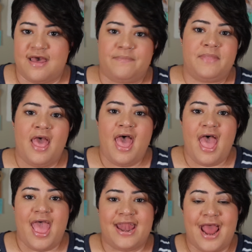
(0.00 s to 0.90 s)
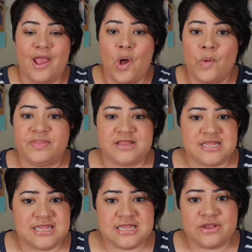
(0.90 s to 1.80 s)
them, and I hope that
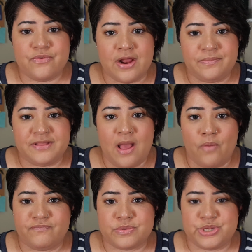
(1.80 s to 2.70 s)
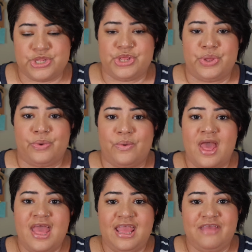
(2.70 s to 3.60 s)
this is incredibly helpful to
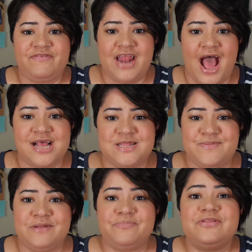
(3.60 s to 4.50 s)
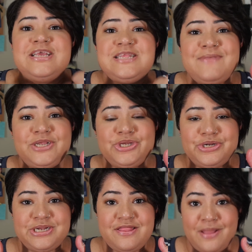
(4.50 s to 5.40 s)
you. If it has been, please make
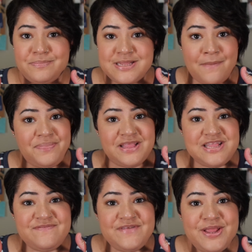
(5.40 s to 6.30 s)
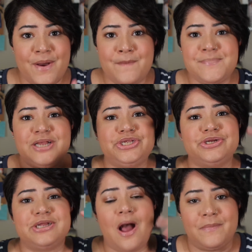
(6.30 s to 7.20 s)
sure to thumbs up this video. Make
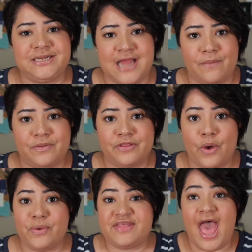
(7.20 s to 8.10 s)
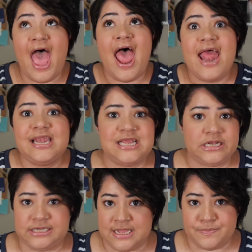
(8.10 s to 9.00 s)
sure to comment down below with
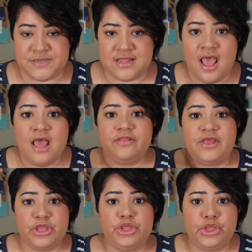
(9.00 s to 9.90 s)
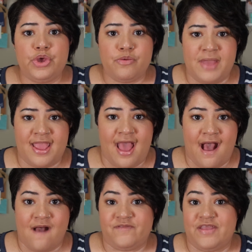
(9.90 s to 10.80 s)
any tips that you may
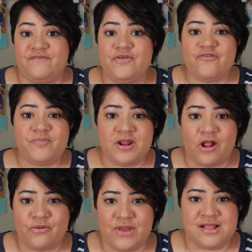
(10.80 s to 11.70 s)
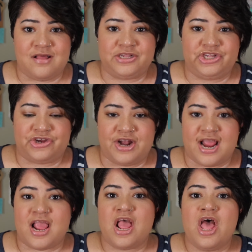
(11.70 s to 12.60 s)
have. If you've been on a weight loss
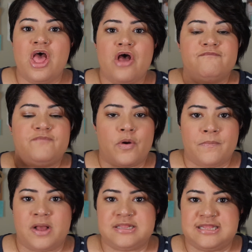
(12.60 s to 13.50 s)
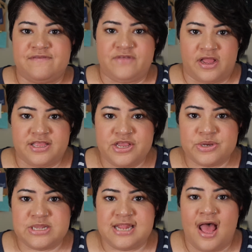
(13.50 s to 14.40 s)
journey for months, if not
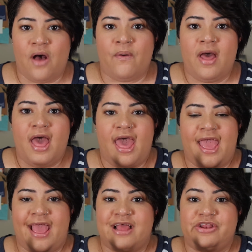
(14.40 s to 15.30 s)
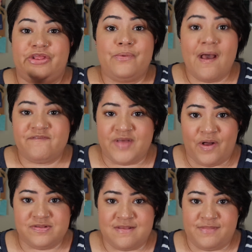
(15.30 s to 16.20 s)
years now, and you have
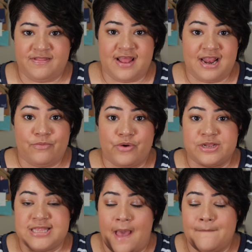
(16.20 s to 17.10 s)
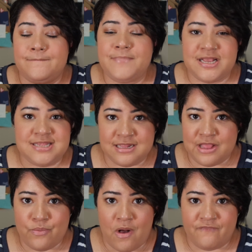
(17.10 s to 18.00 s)
found something that works
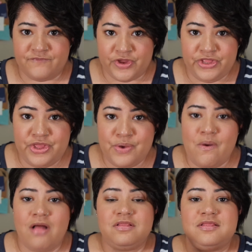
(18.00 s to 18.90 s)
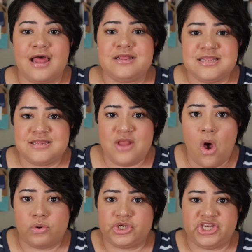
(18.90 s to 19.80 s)
amazingly well for you, let us
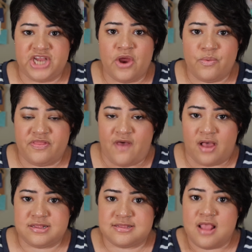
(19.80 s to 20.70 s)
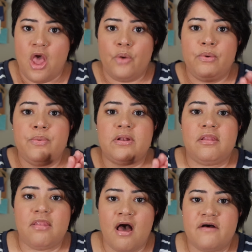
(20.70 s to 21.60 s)
know, share with us. We would
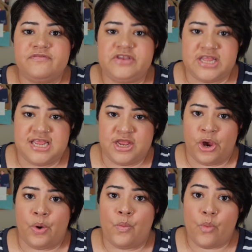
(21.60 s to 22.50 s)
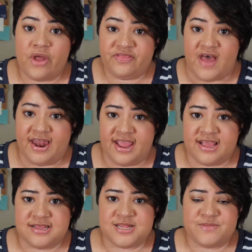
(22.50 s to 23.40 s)
love to hear what that
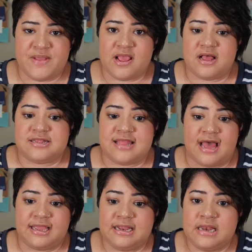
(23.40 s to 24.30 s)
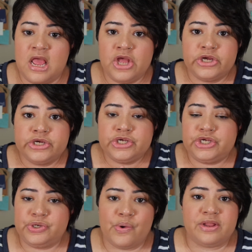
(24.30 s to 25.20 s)
is, because that can
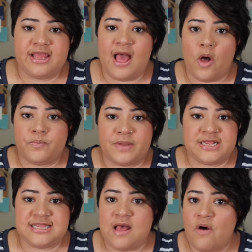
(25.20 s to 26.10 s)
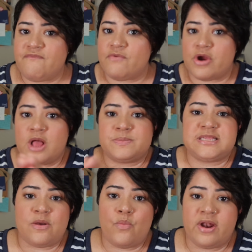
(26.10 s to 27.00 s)
surely help myself or help
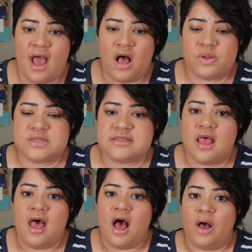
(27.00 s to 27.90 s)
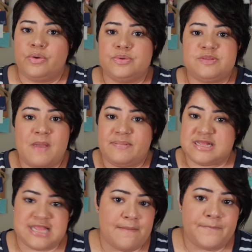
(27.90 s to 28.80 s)
someone else who's maybe
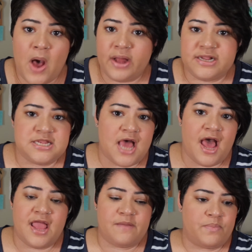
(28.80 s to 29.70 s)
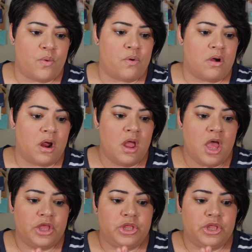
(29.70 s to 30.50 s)
the same body type, or